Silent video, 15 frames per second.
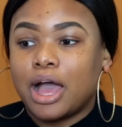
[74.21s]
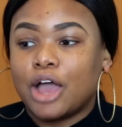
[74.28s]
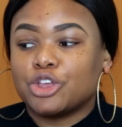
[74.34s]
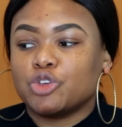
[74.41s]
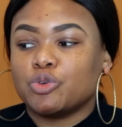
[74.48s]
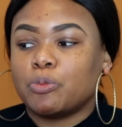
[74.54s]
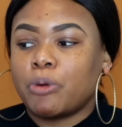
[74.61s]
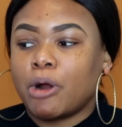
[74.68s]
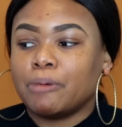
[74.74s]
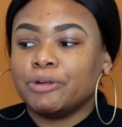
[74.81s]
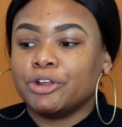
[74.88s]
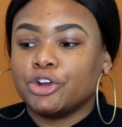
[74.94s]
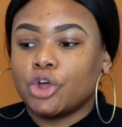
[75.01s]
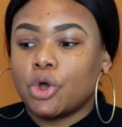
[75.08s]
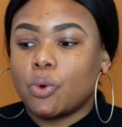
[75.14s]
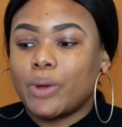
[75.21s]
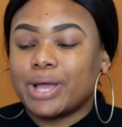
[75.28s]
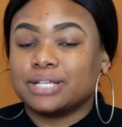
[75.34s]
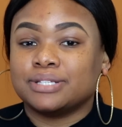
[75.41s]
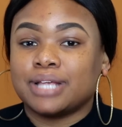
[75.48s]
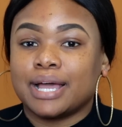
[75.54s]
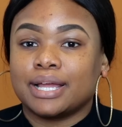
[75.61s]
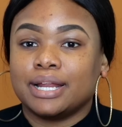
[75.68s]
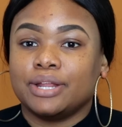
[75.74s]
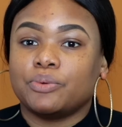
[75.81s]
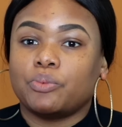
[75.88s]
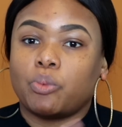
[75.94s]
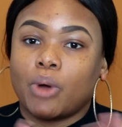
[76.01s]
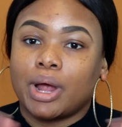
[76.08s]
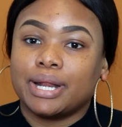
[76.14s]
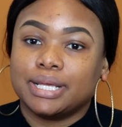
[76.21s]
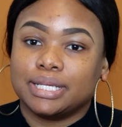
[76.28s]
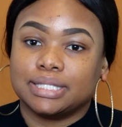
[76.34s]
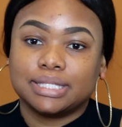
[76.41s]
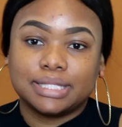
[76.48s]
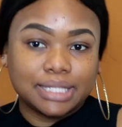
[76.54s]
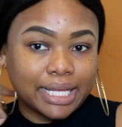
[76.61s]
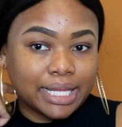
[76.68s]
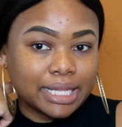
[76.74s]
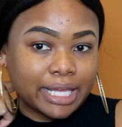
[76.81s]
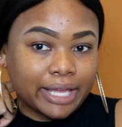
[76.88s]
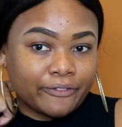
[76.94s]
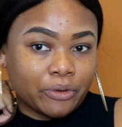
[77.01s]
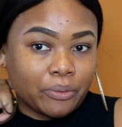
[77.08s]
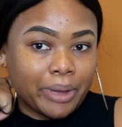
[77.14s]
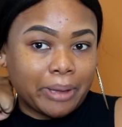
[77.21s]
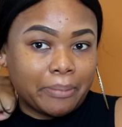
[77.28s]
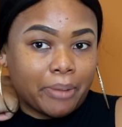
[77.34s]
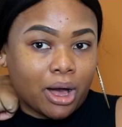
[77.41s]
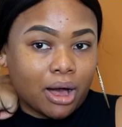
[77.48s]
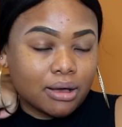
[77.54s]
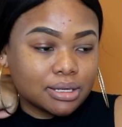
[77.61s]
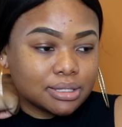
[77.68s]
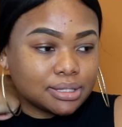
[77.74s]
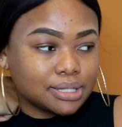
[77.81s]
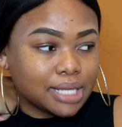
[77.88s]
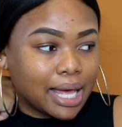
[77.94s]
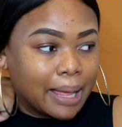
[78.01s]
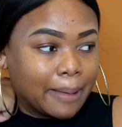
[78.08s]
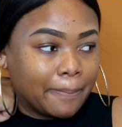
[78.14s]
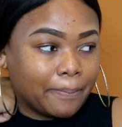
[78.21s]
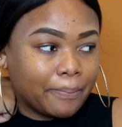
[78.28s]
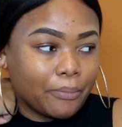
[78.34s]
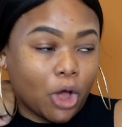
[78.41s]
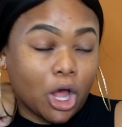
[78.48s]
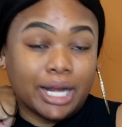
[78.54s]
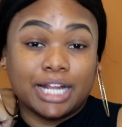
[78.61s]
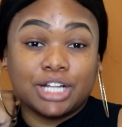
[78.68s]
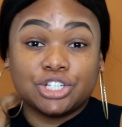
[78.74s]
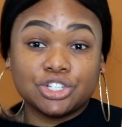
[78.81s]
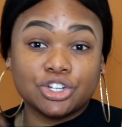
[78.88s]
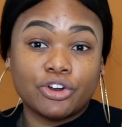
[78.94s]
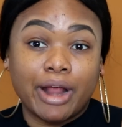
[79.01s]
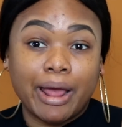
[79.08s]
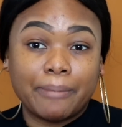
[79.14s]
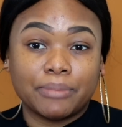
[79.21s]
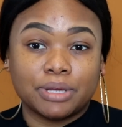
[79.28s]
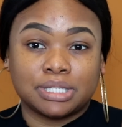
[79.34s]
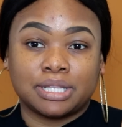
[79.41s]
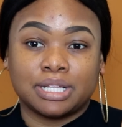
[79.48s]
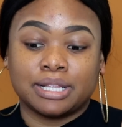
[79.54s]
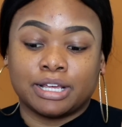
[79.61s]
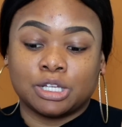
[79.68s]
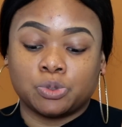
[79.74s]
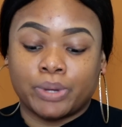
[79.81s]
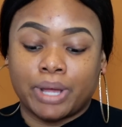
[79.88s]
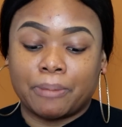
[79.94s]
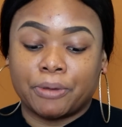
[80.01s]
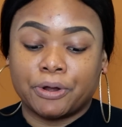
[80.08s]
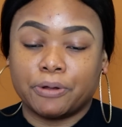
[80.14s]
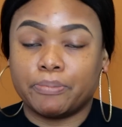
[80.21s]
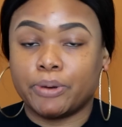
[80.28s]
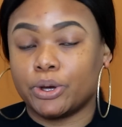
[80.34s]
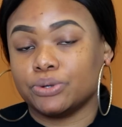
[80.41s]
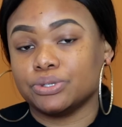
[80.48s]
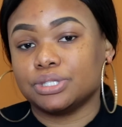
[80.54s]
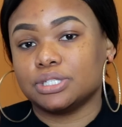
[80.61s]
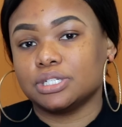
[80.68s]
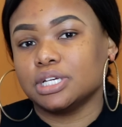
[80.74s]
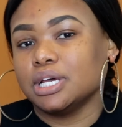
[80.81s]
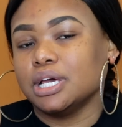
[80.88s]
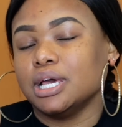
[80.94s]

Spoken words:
You'll probably know exactly what is in the giveaway box on Instagram, because I think that's where I'm going to post